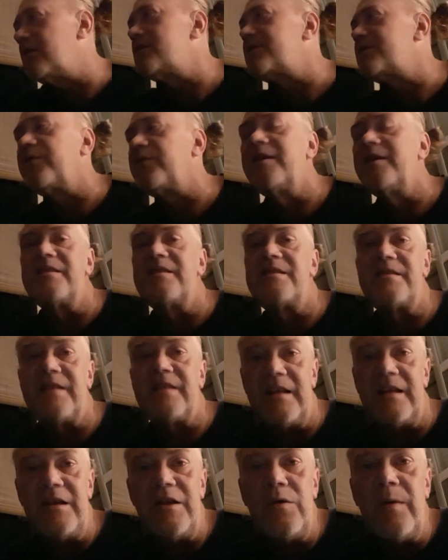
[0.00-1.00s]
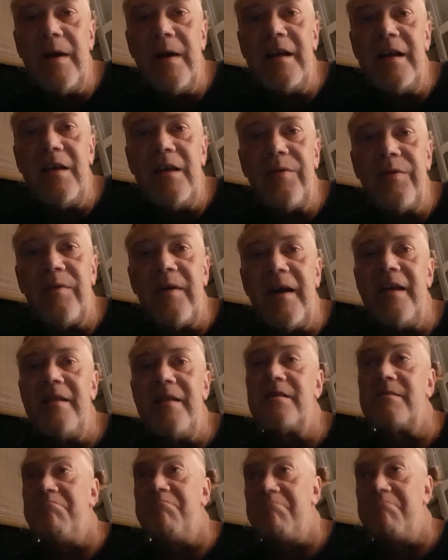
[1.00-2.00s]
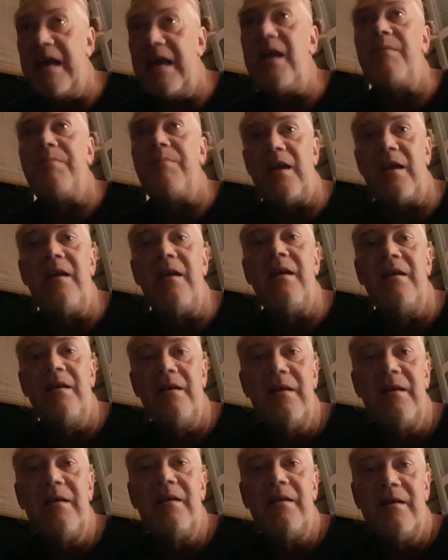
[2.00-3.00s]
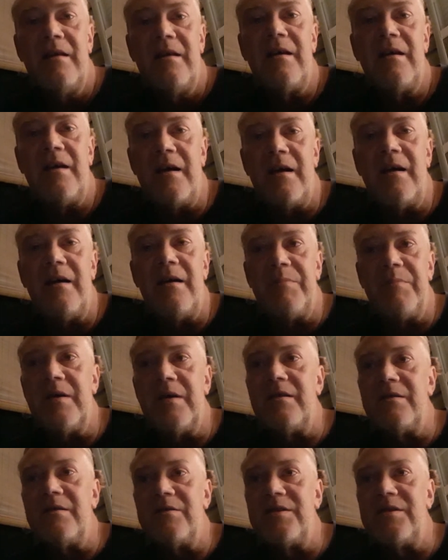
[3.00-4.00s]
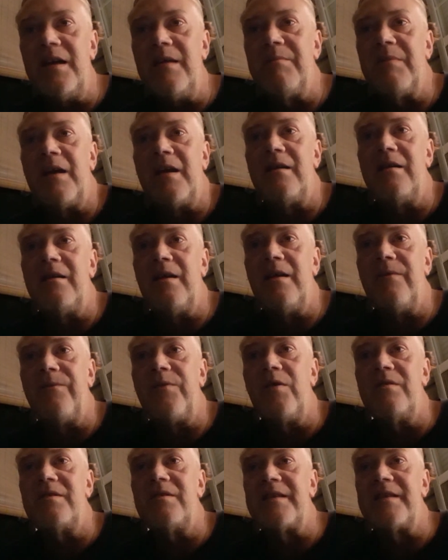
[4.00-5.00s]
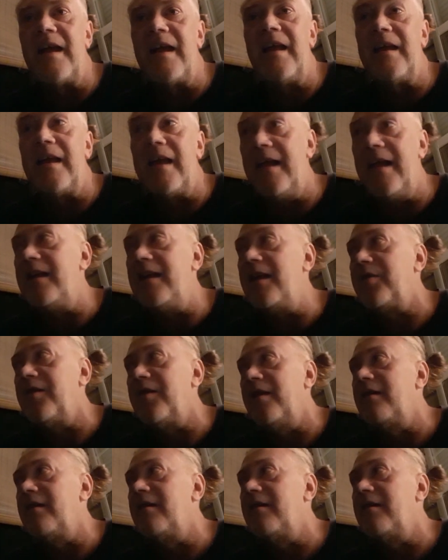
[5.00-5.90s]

for insinuating threats, maybe. But shit, man, if you're saying anything